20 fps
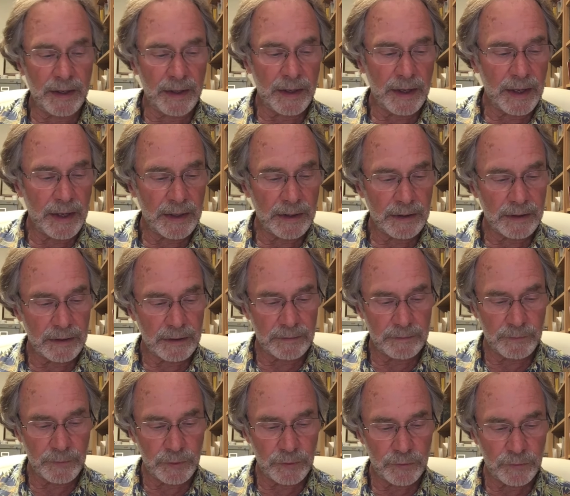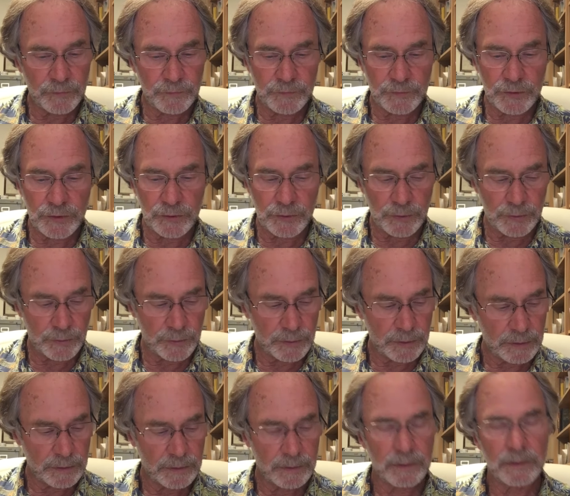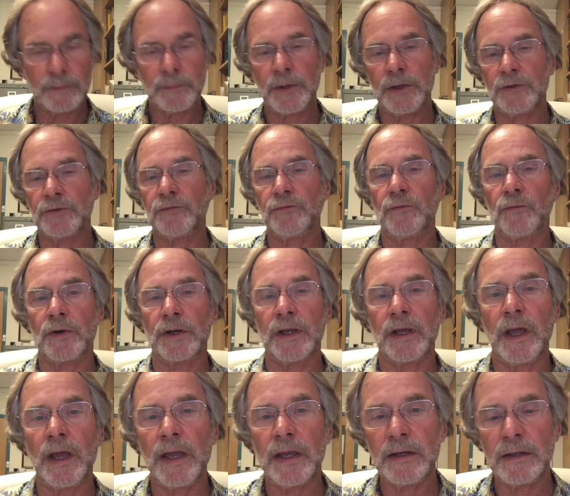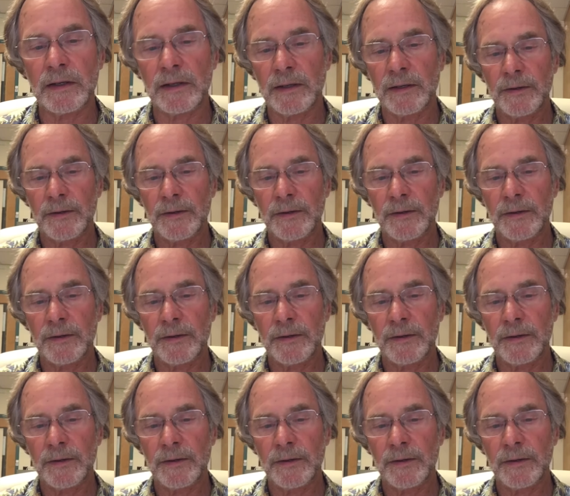And move to page 48,